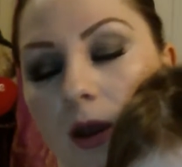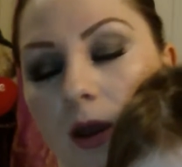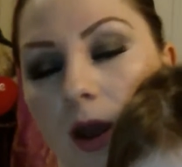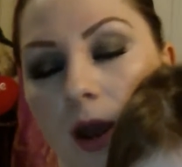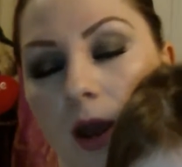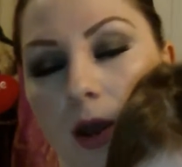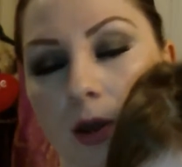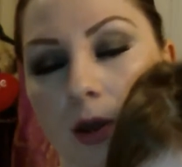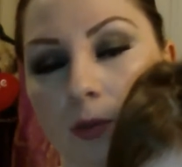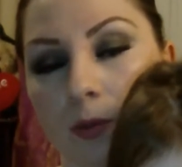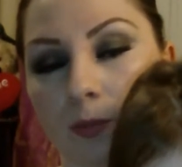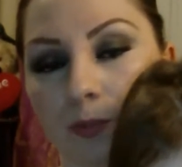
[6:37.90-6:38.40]

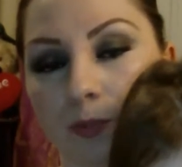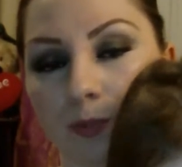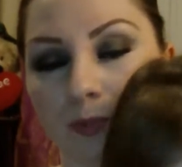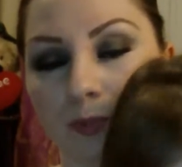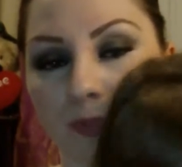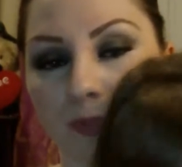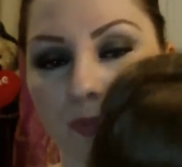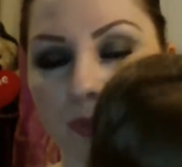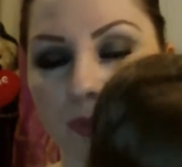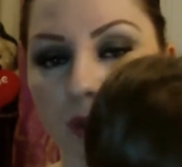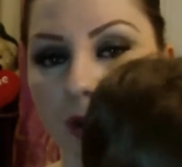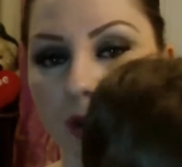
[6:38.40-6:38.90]

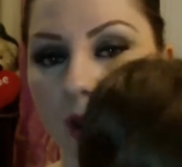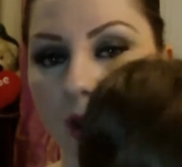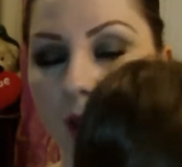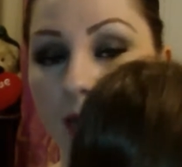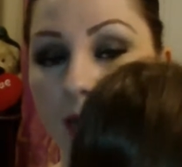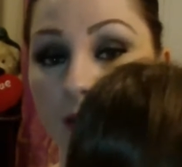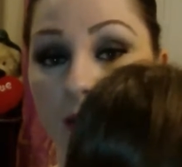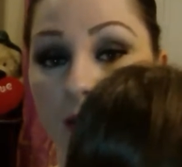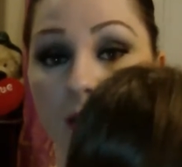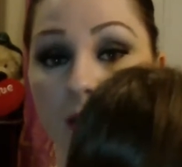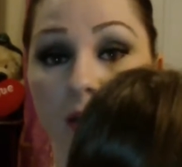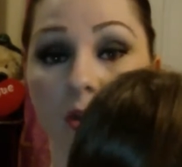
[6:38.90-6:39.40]

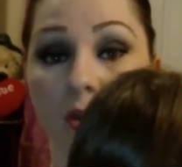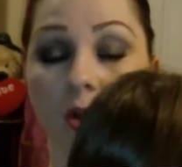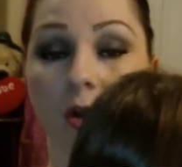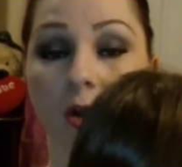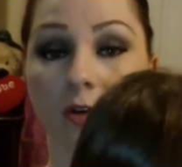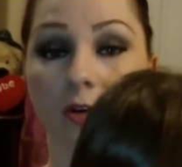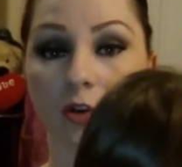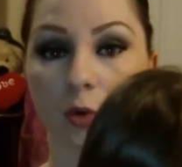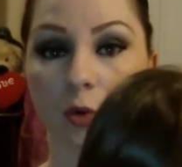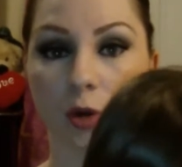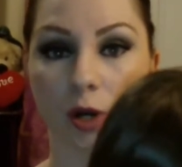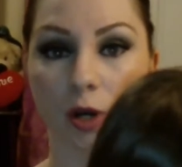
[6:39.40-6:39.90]
highlighting and
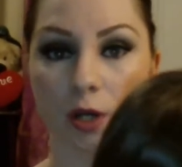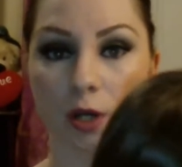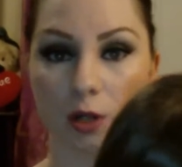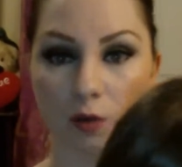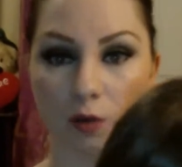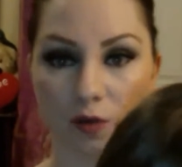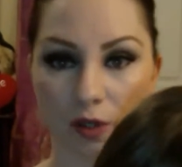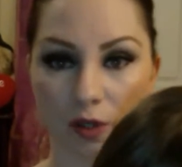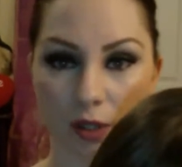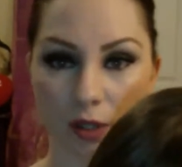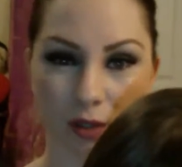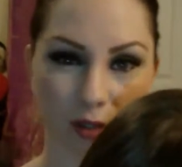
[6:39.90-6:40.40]
contouring
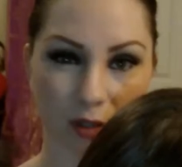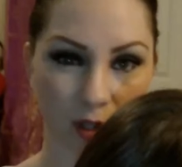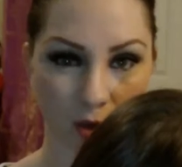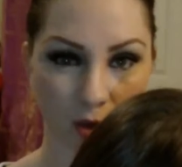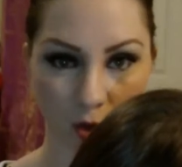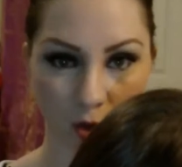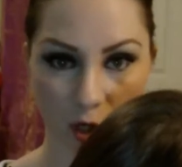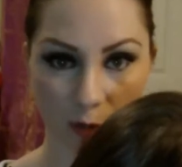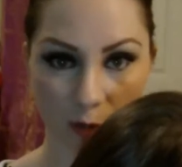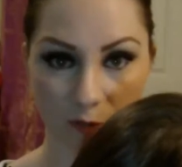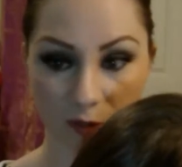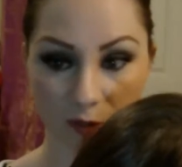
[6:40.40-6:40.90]
using like
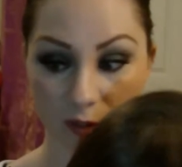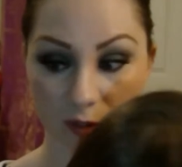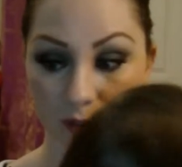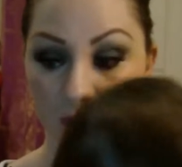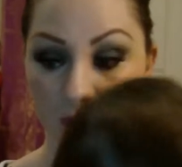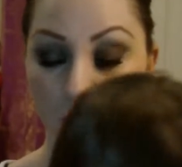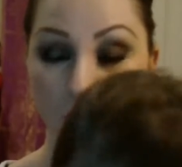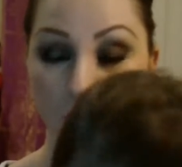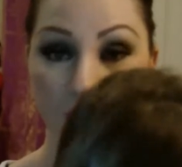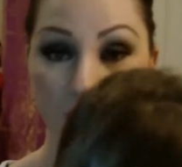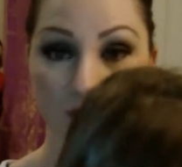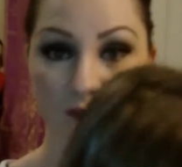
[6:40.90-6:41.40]
creams and
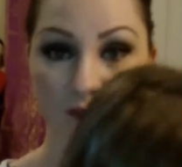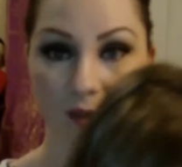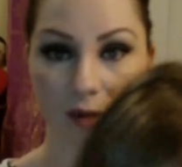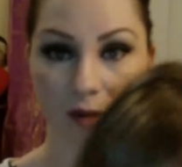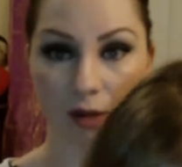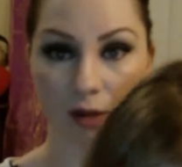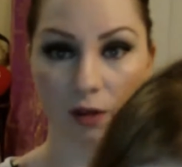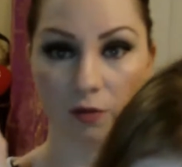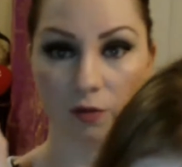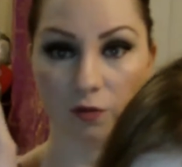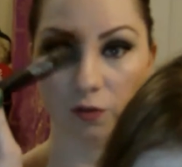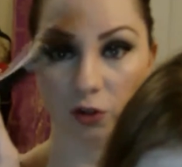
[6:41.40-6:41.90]
liquids,
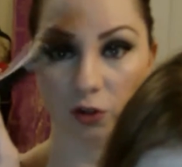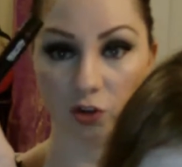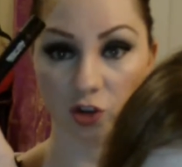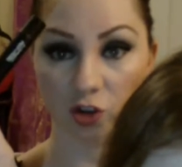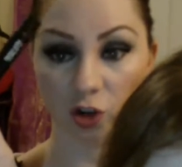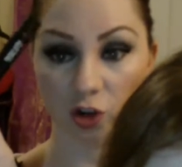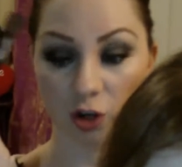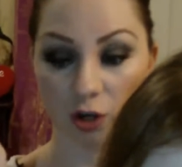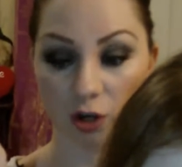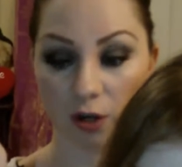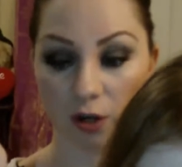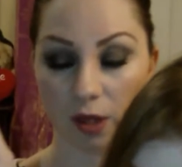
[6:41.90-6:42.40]
and I have
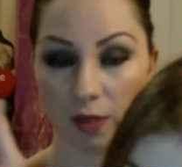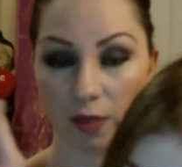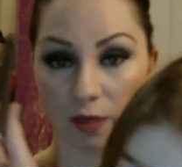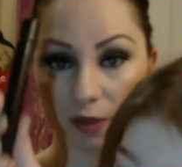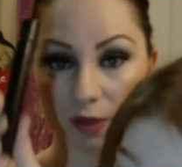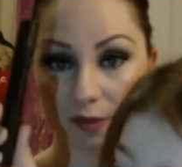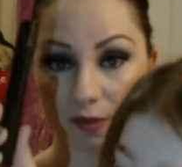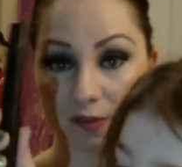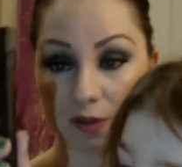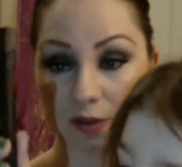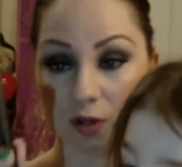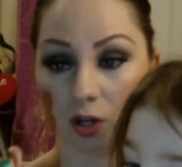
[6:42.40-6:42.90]
featured
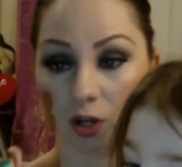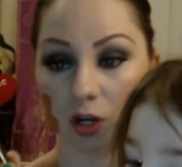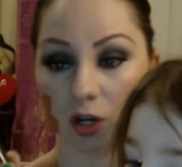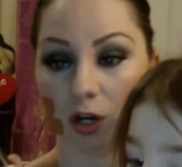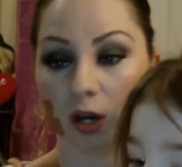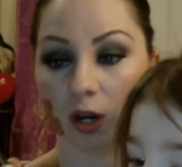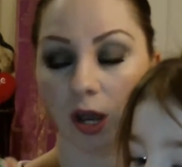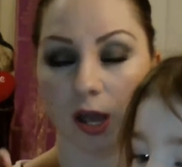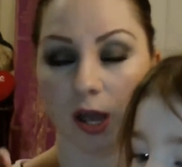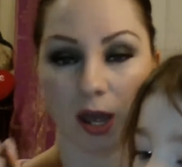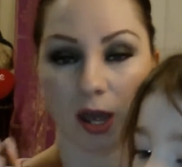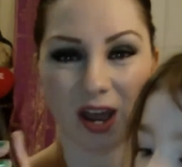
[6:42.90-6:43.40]
this in
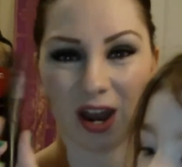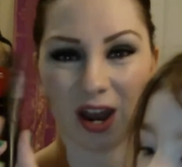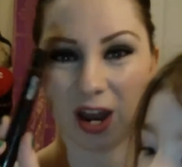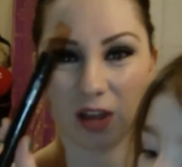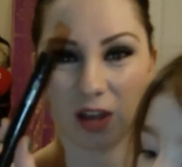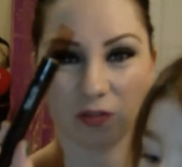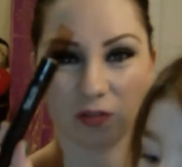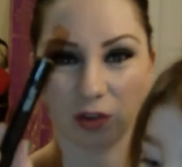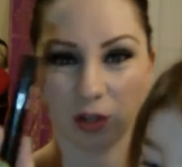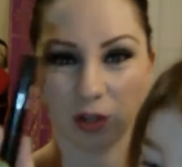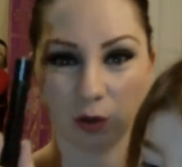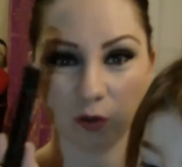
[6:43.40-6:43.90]
here.
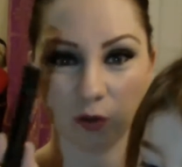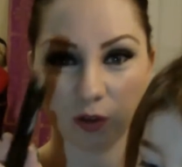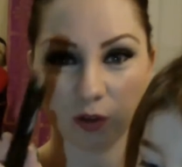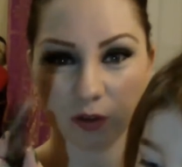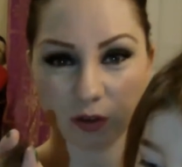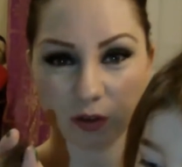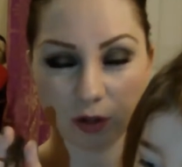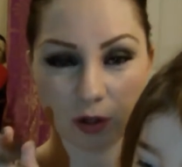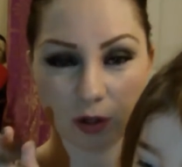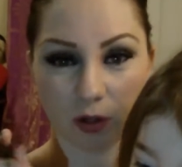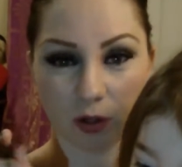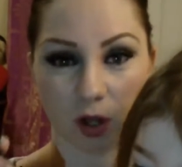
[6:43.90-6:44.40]
I haven't used
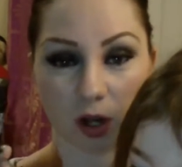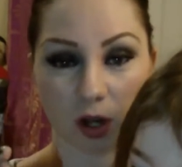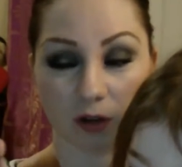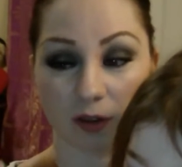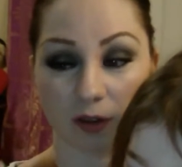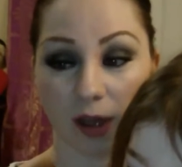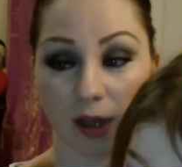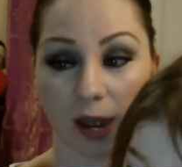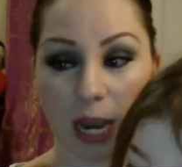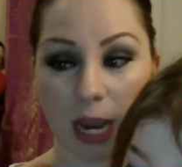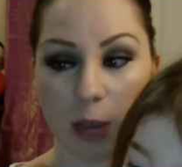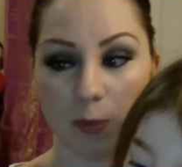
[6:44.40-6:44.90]
this in a
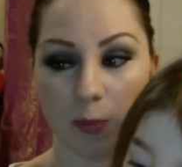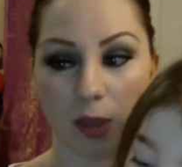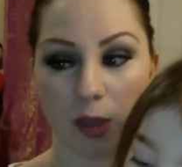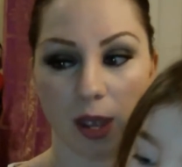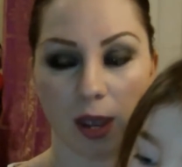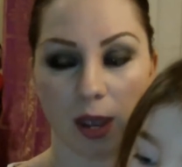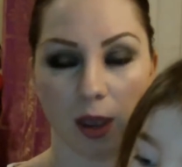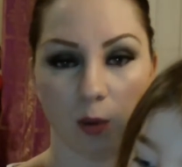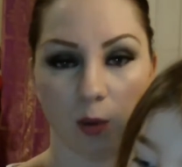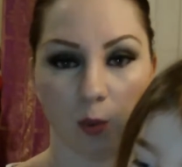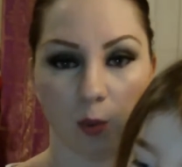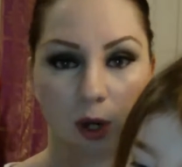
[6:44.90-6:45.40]
long time,
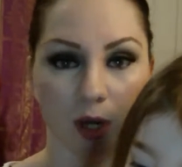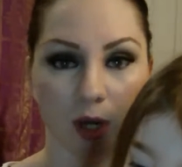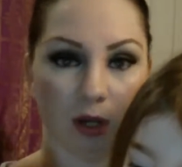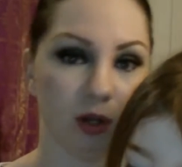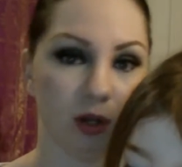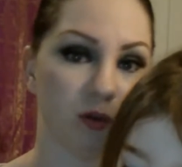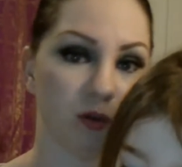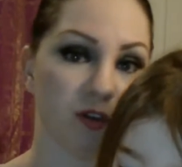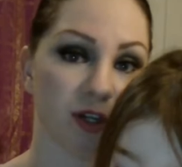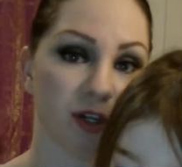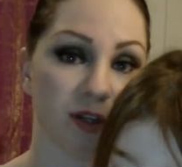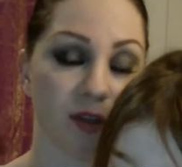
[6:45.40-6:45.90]
and when I
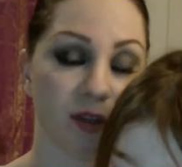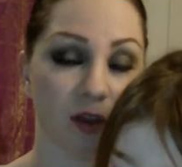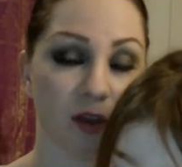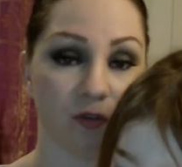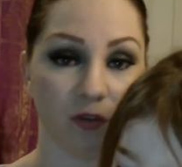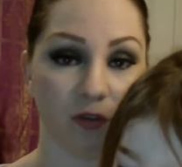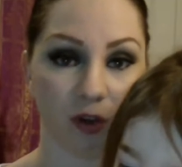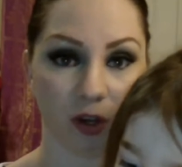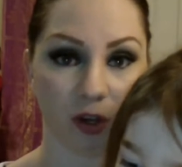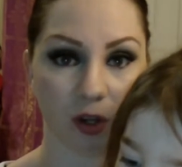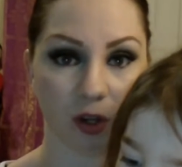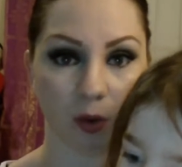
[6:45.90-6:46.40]
used it in
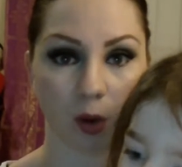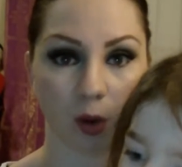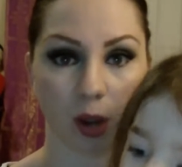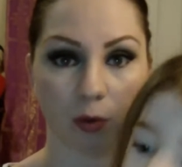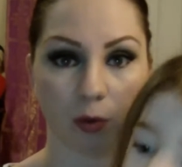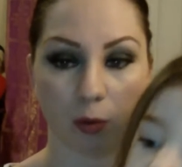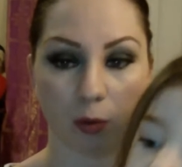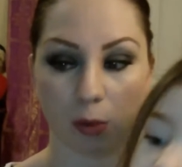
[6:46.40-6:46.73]
that video I